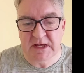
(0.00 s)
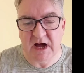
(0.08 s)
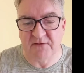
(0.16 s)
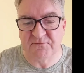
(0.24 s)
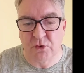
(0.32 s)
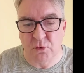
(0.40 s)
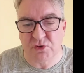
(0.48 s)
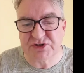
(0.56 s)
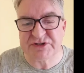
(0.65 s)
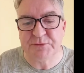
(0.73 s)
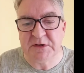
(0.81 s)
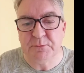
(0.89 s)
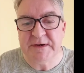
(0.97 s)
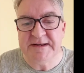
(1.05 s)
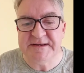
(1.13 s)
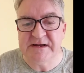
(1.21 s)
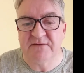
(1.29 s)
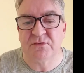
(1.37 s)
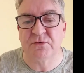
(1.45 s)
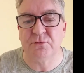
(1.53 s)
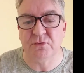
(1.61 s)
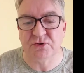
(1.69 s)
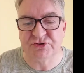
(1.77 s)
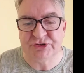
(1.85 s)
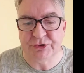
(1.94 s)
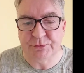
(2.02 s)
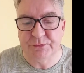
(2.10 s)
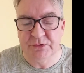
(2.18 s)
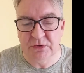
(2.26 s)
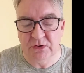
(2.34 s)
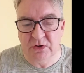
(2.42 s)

Of course, we will never quote you.